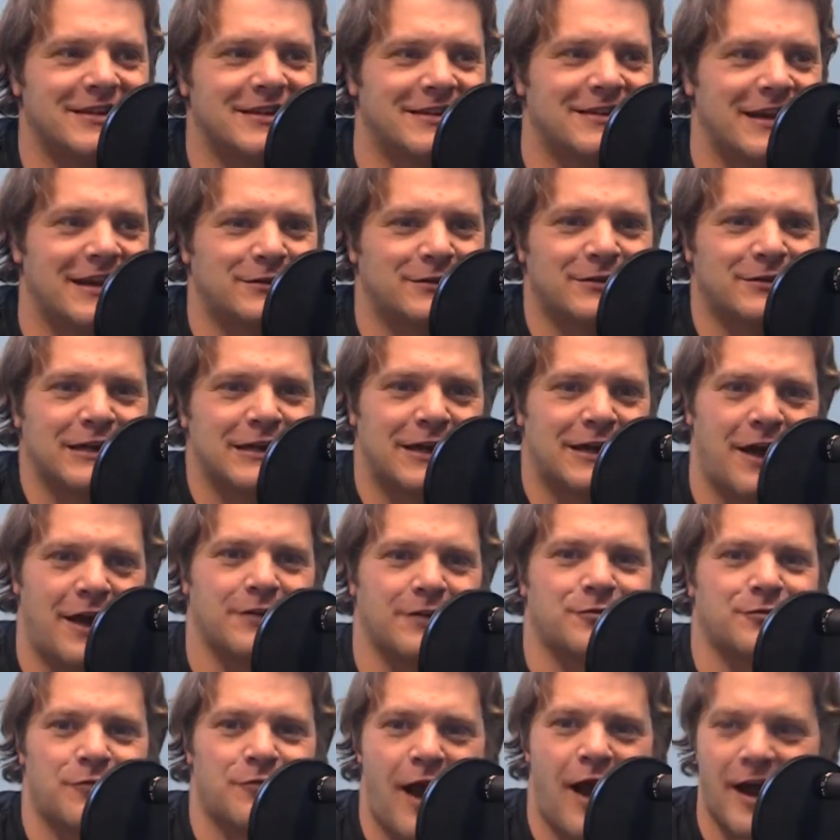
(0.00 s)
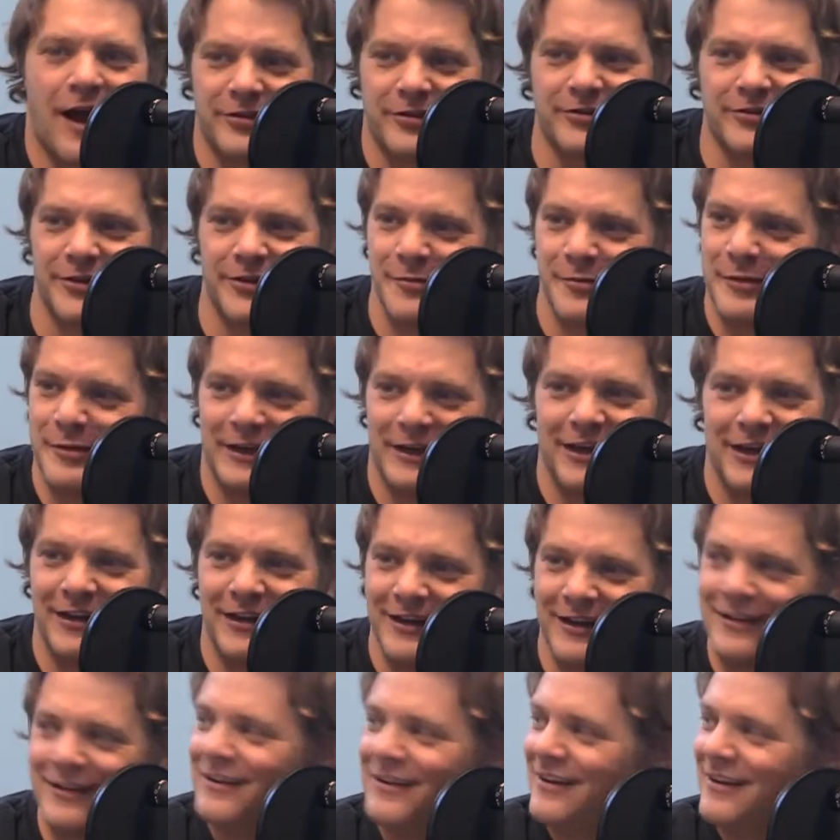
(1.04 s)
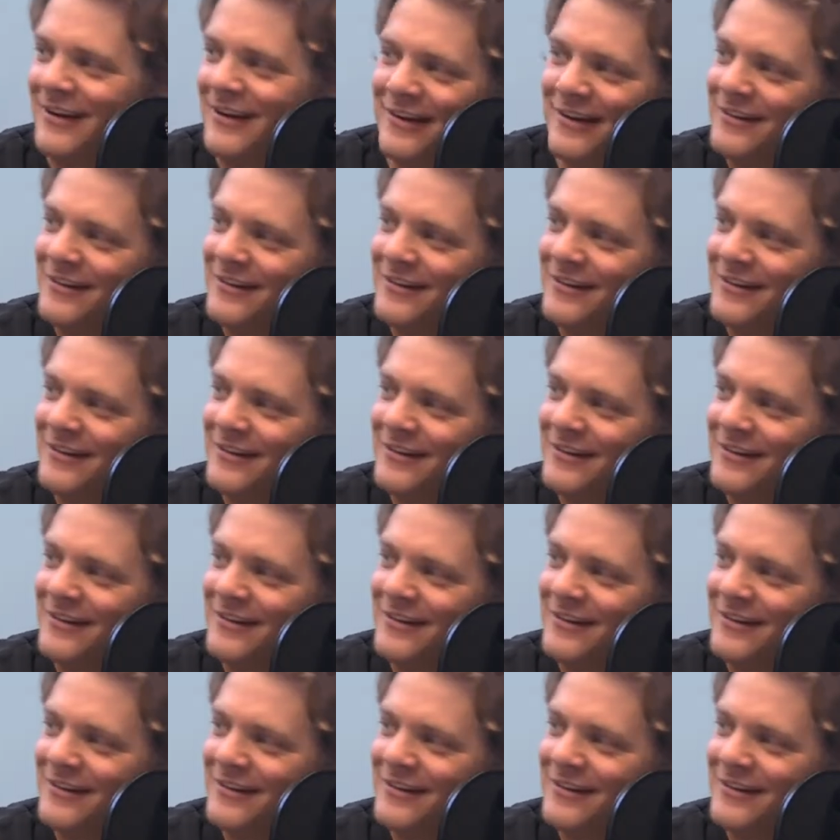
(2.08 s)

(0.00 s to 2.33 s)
he got trashed in the beginning, you know.